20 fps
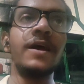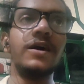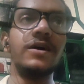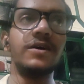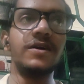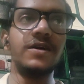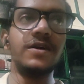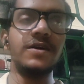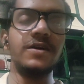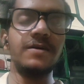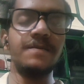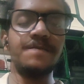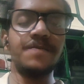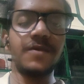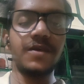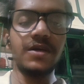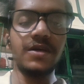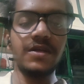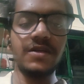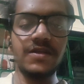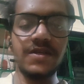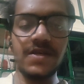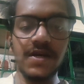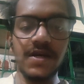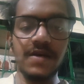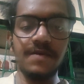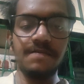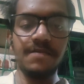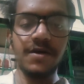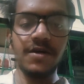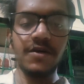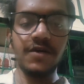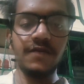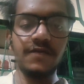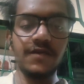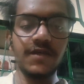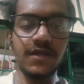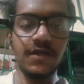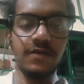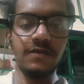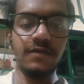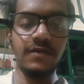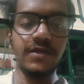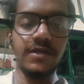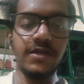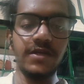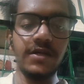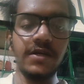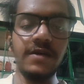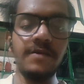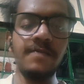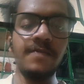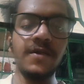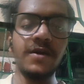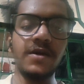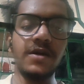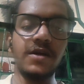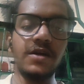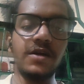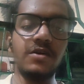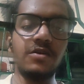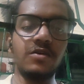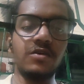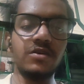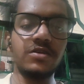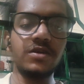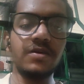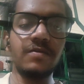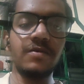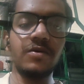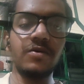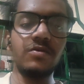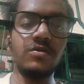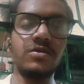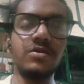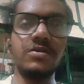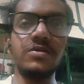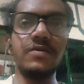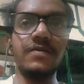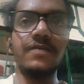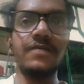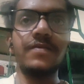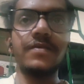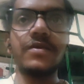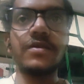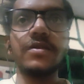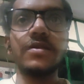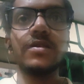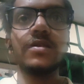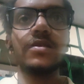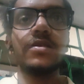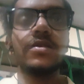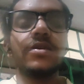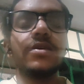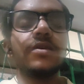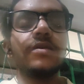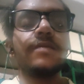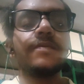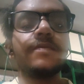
and in second part of schedule 3 it talks about the